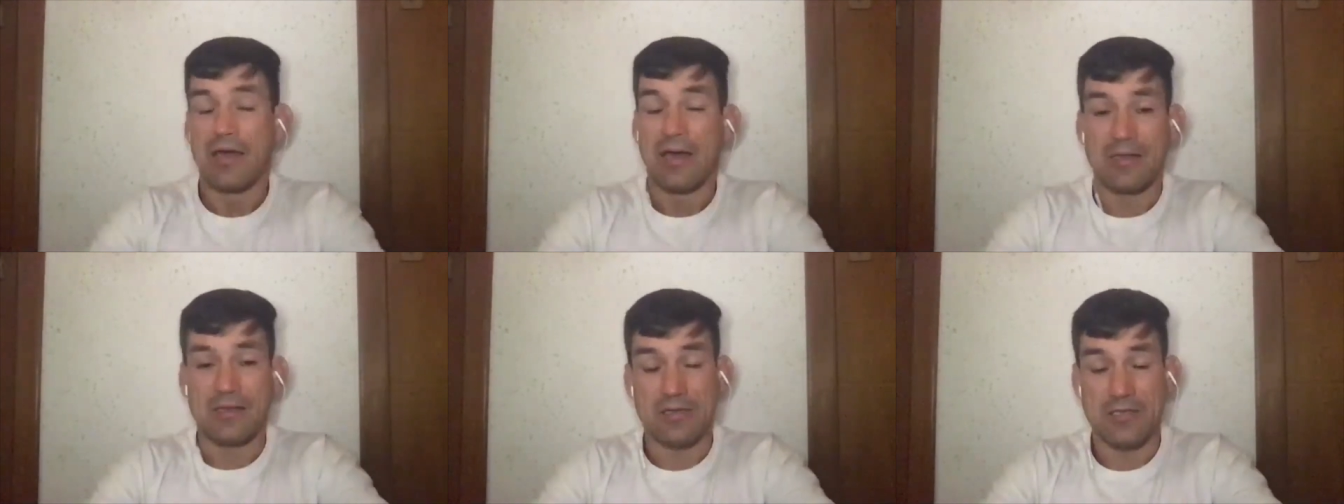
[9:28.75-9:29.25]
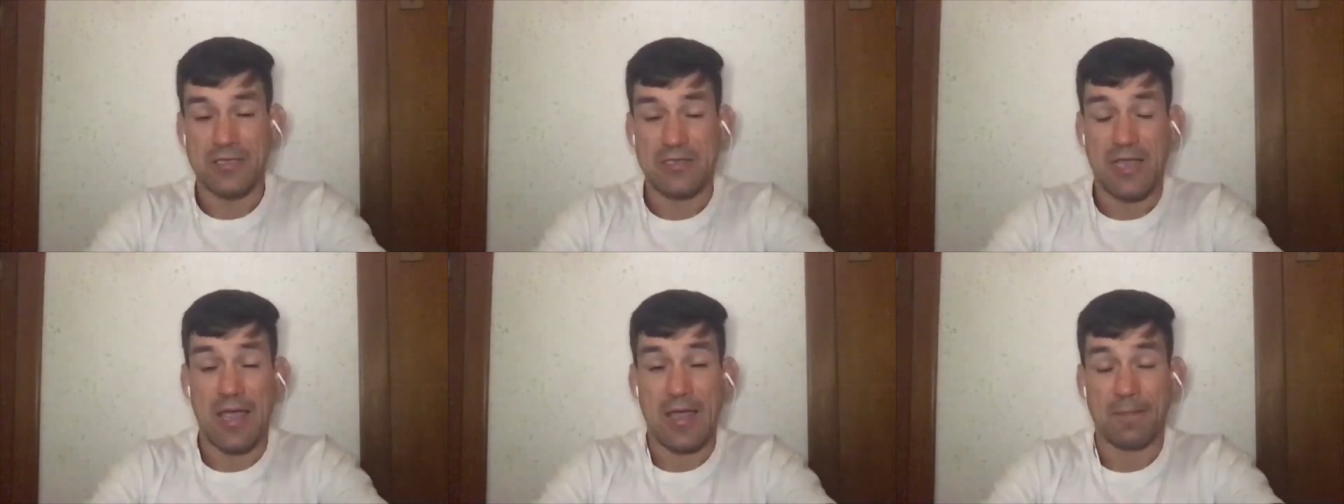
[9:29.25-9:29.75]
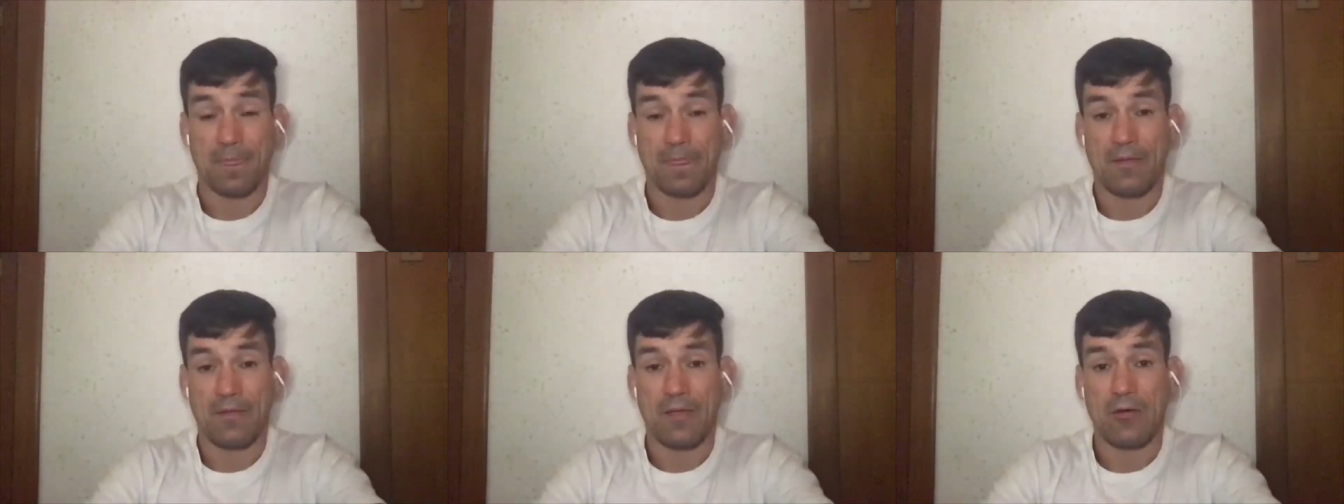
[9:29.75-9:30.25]
understand
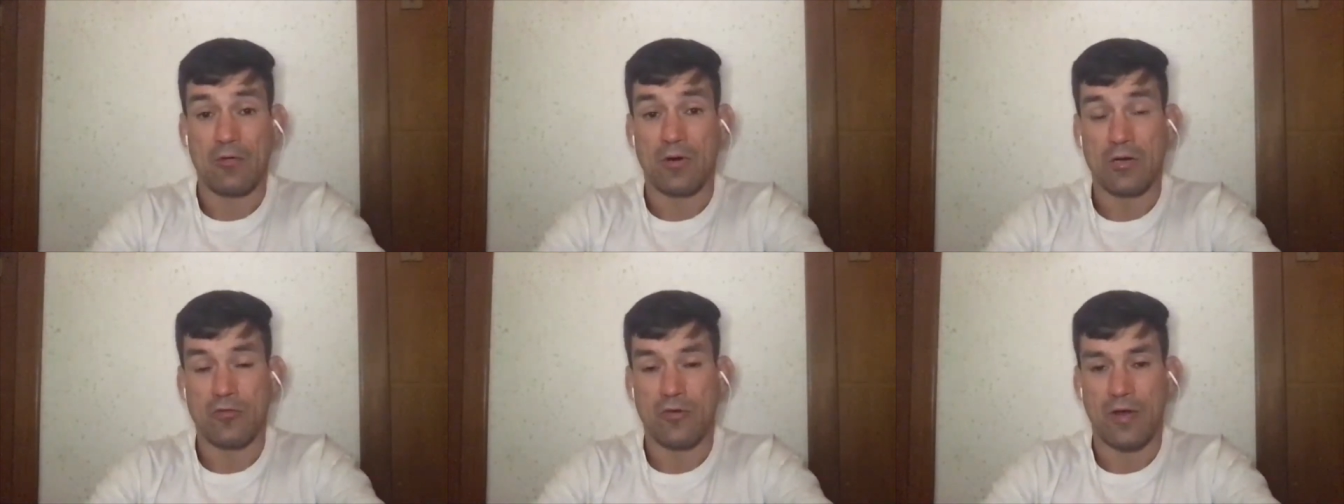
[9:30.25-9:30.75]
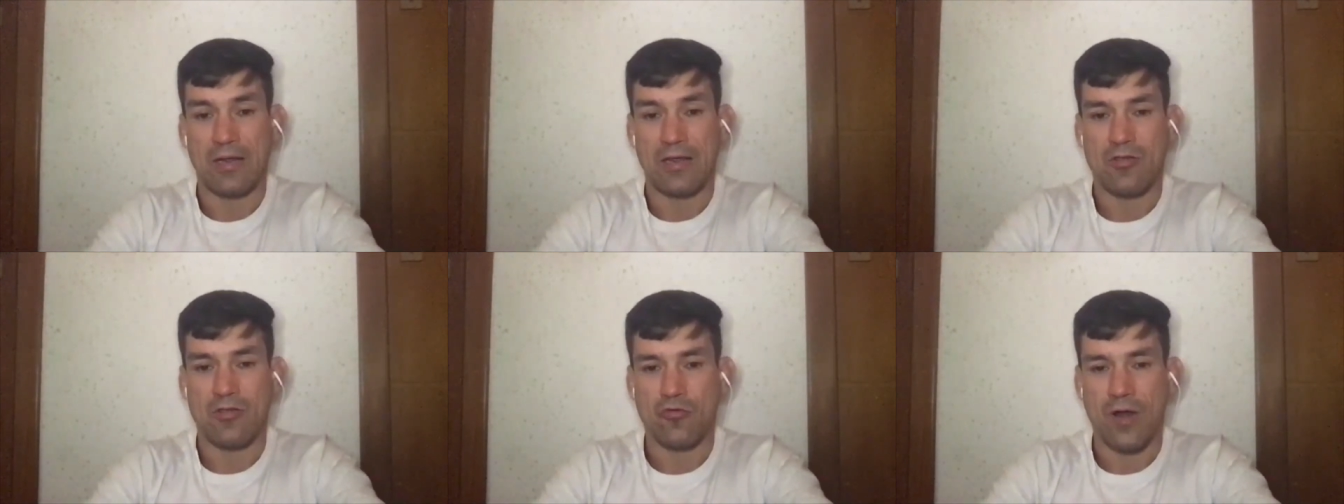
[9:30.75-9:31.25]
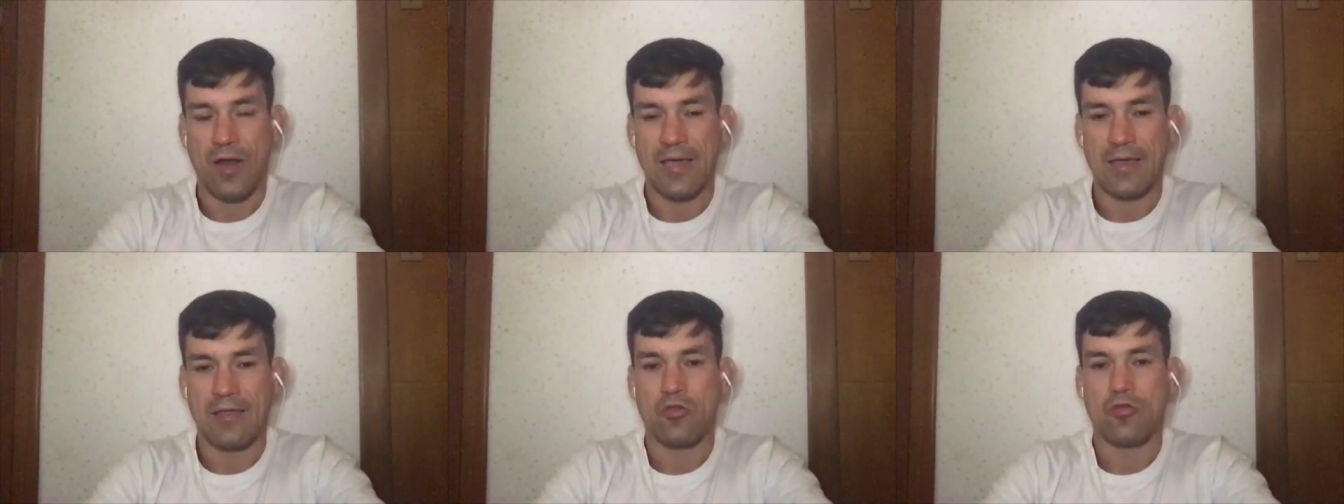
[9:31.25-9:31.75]
that you are training
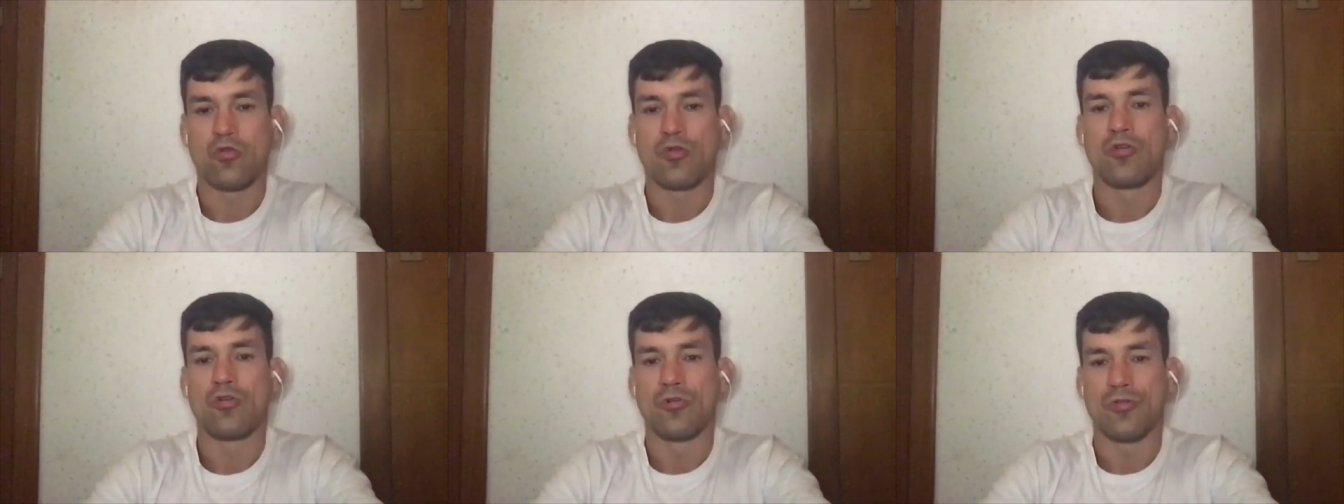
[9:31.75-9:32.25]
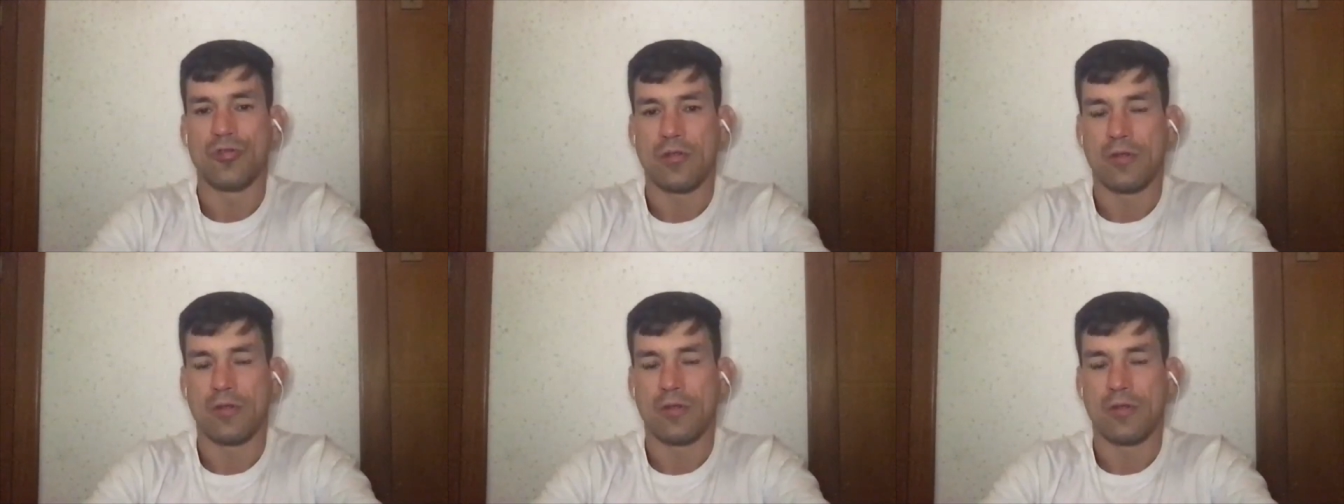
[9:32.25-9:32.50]
striking to use